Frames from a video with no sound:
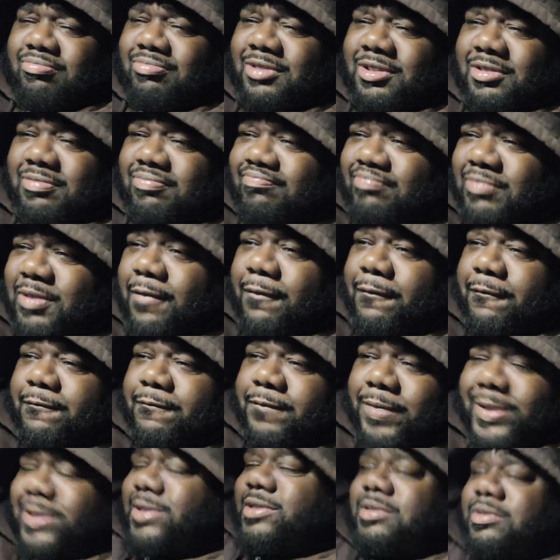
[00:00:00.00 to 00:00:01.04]
These
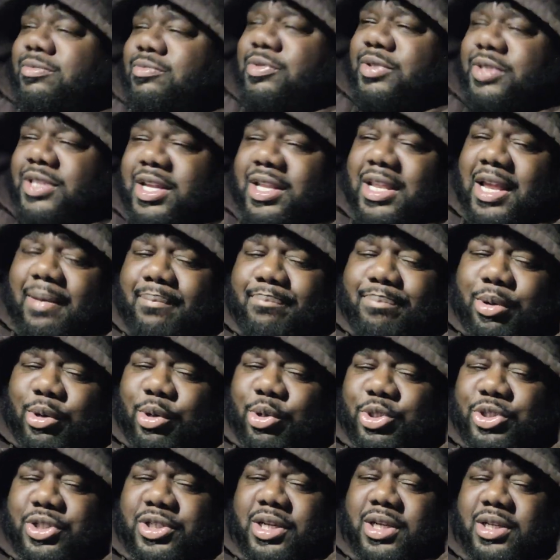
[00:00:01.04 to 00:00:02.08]
motherfuckers did that
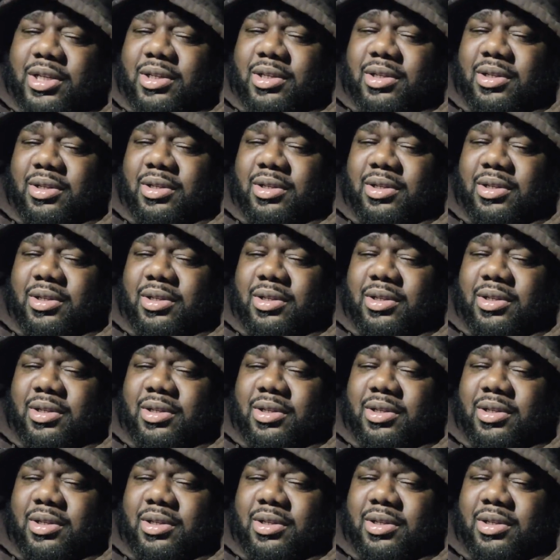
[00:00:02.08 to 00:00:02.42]
bullshit.